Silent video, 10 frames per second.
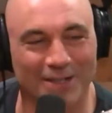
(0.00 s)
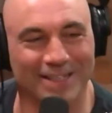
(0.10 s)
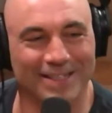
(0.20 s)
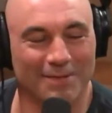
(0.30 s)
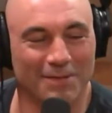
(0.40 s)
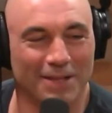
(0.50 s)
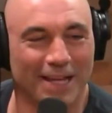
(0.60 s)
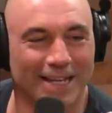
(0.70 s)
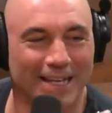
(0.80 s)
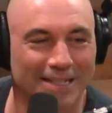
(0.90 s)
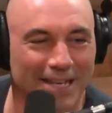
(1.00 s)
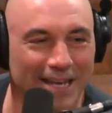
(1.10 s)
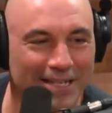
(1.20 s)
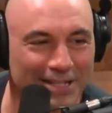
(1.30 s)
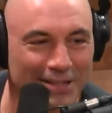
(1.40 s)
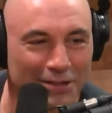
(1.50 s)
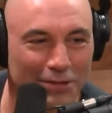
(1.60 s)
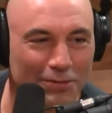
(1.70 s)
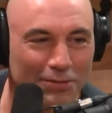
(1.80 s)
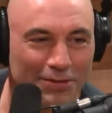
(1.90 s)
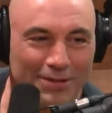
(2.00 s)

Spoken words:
He said something like, and tasty too.